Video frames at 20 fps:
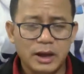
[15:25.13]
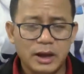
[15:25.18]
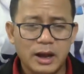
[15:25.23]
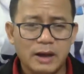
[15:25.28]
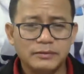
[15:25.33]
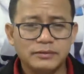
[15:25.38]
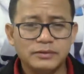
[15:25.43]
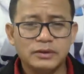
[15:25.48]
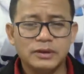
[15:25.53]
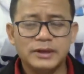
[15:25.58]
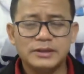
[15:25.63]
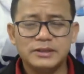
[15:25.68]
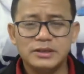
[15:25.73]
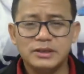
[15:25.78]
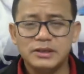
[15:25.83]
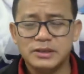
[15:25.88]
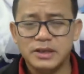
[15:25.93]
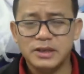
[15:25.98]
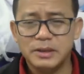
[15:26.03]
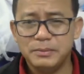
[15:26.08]
attending
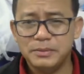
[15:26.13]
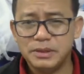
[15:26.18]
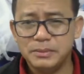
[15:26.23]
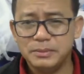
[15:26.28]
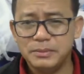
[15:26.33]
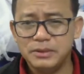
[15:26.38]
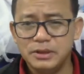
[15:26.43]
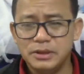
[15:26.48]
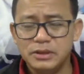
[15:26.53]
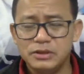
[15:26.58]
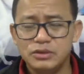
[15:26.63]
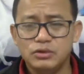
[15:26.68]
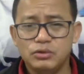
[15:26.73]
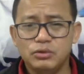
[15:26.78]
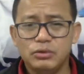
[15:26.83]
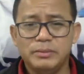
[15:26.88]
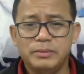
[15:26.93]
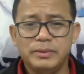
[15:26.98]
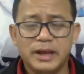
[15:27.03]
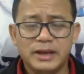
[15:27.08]
the send button meetings, you
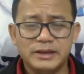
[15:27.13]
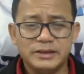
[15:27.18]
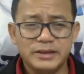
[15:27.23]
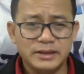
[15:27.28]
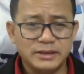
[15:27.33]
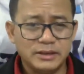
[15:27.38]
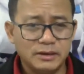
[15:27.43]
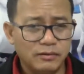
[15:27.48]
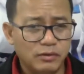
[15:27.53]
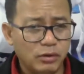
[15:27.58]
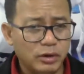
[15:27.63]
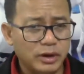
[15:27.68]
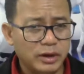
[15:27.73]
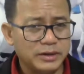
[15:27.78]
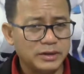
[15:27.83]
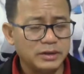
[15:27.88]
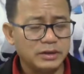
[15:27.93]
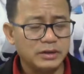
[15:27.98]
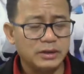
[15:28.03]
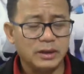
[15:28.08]
will be entitled for
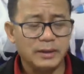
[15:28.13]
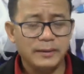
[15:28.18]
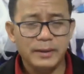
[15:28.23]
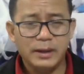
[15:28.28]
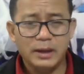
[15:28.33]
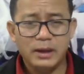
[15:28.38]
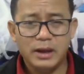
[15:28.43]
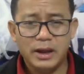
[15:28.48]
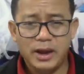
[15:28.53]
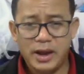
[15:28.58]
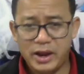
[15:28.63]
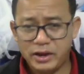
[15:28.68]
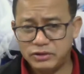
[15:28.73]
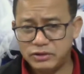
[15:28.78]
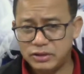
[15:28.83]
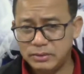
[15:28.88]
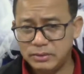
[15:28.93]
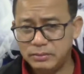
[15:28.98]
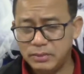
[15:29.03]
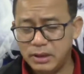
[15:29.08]
getting the
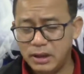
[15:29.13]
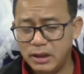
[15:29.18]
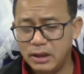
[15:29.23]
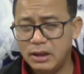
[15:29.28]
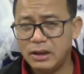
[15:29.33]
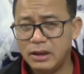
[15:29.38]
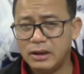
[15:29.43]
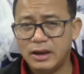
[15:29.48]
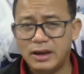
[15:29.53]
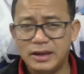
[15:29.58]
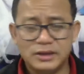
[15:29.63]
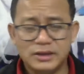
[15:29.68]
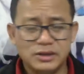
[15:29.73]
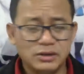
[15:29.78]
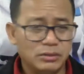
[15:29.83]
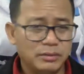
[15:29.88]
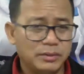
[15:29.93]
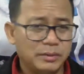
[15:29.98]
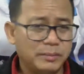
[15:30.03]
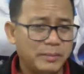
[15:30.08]
handsome collection
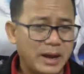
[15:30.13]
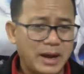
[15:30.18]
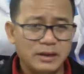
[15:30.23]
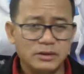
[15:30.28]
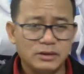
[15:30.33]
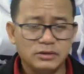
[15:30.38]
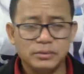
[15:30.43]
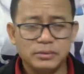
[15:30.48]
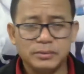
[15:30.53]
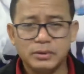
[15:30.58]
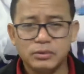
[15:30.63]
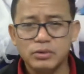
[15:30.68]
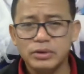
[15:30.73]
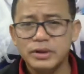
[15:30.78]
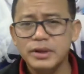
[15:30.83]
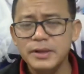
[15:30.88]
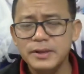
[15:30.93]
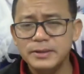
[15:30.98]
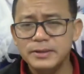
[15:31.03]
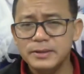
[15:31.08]
of the piles of the
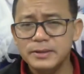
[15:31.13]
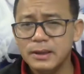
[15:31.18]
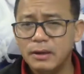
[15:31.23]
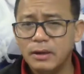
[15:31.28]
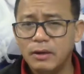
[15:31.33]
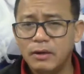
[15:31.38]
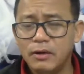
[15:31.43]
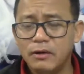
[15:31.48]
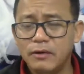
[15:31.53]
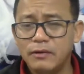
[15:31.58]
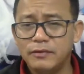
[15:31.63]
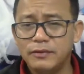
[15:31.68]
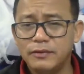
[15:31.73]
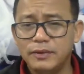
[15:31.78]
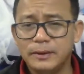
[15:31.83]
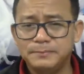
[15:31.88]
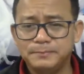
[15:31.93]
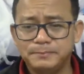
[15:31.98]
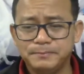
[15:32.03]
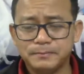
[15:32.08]
cookies of
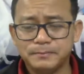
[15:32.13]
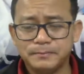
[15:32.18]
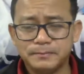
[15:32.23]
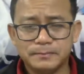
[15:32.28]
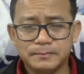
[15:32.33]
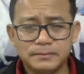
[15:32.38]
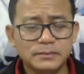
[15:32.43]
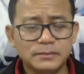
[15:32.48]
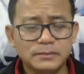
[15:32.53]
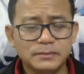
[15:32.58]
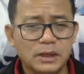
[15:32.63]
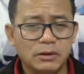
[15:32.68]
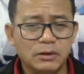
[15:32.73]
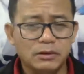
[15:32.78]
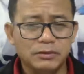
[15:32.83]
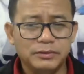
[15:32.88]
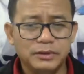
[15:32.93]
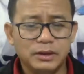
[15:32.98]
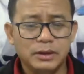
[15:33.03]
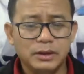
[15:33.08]
the
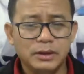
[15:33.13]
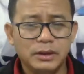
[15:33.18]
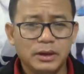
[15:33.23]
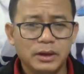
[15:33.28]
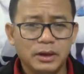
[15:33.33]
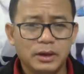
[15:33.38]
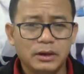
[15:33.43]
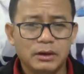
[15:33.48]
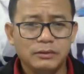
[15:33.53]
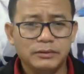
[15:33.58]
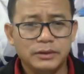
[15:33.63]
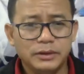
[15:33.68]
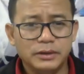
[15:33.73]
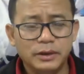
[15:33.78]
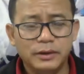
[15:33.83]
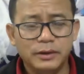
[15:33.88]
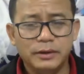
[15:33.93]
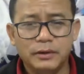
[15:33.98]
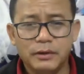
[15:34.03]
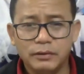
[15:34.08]
of the
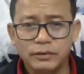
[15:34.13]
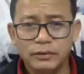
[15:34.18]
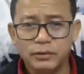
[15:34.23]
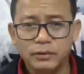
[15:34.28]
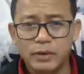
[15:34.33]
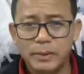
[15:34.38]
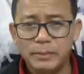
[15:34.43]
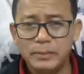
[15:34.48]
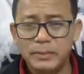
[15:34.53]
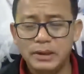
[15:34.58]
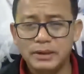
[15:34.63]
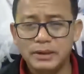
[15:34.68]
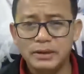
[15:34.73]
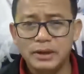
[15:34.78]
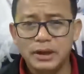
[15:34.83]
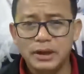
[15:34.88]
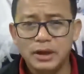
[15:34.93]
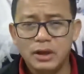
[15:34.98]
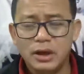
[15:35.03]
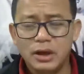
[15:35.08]
of the 1 million
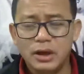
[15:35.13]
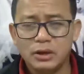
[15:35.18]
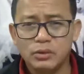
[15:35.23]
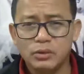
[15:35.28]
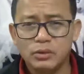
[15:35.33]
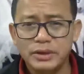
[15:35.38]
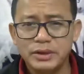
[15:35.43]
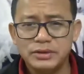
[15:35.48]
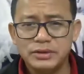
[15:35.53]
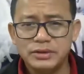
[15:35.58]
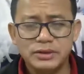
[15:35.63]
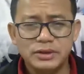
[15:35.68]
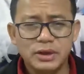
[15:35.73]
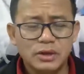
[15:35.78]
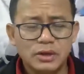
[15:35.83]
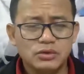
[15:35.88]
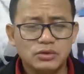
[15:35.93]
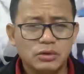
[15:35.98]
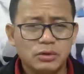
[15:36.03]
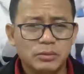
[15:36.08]
cookies.
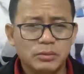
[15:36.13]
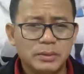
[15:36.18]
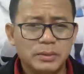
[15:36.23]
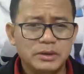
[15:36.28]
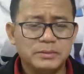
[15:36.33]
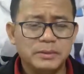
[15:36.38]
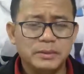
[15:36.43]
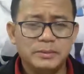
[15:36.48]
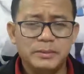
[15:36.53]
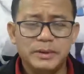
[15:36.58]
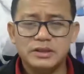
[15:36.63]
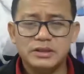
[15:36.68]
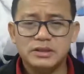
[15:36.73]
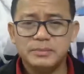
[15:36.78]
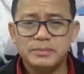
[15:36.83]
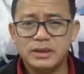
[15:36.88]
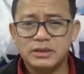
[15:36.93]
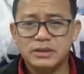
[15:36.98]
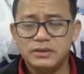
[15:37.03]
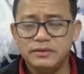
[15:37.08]
So please be very
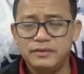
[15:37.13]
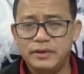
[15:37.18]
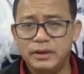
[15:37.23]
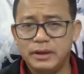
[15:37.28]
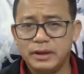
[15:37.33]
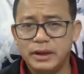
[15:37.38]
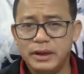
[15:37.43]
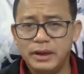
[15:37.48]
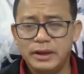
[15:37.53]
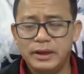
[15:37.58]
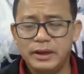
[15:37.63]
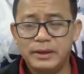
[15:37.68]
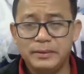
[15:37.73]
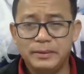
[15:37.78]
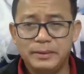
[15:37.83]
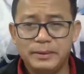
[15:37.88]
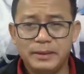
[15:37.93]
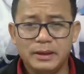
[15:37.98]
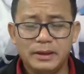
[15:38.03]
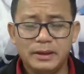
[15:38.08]
specific
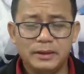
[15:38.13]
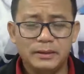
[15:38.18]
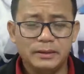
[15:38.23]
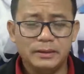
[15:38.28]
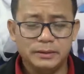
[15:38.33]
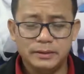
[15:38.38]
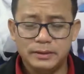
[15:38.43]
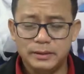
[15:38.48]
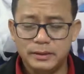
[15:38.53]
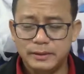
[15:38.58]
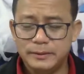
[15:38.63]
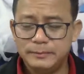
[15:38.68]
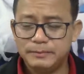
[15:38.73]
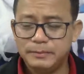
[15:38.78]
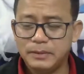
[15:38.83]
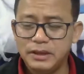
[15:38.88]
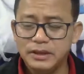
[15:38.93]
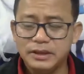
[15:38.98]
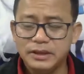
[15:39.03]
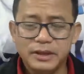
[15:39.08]
in the
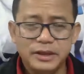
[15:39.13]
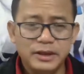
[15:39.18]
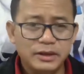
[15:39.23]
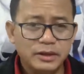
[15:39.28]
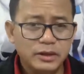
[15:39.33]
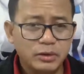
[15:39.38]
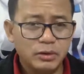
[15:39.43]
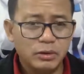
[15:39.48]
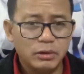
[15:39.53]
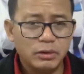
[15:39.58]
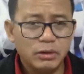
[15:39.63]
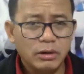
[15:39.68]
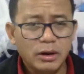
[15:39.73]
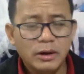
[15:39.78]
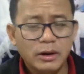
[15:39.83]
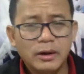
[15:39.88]
in keying your